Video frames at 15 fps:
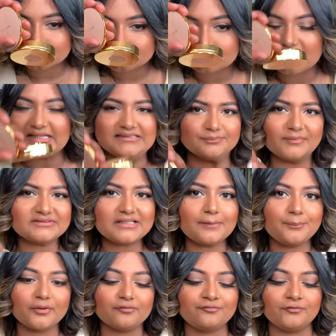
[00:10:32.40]
It smells like
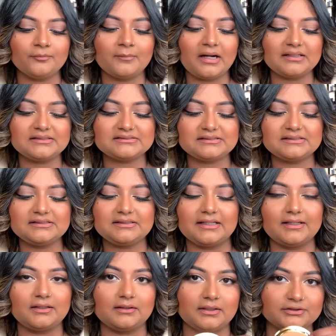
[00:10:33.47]
perfume, honestly, like
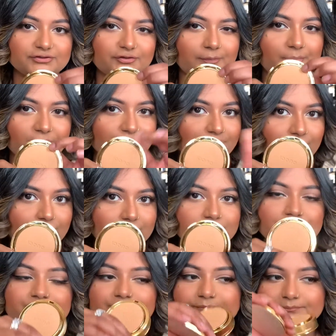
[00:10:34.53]
luxury perfume.
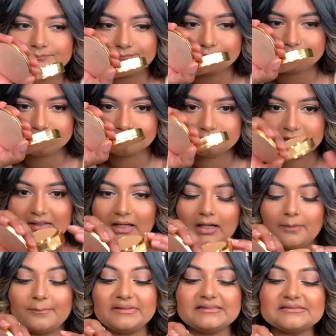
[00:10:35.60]

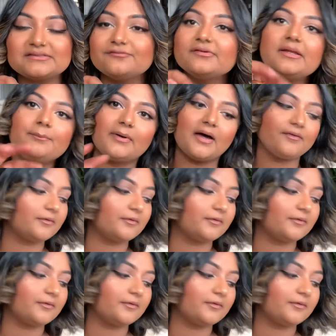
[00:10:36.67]
It doesn't really bother